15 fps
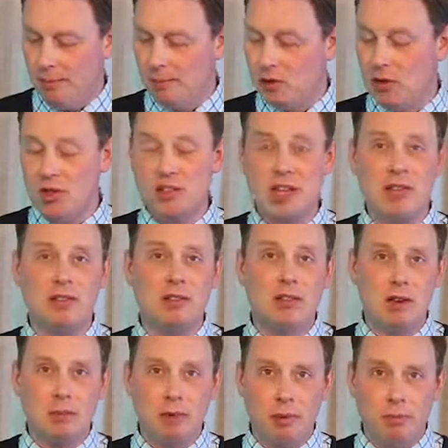So this has a
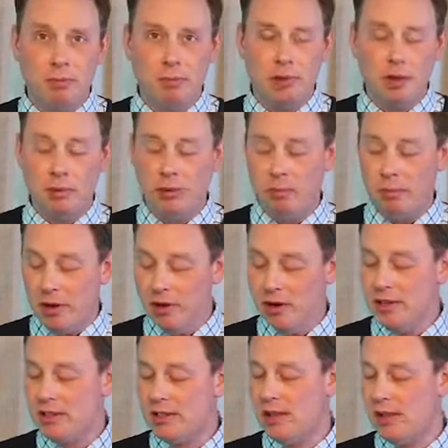little bit of
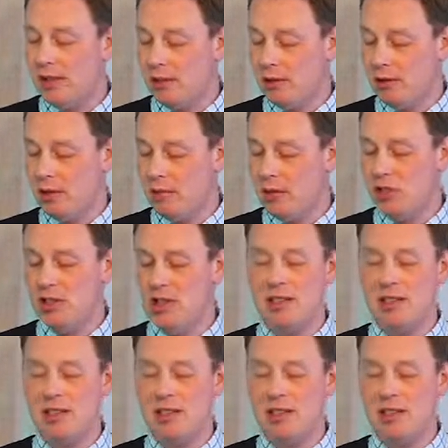bitterness, as Hillary was mentioning.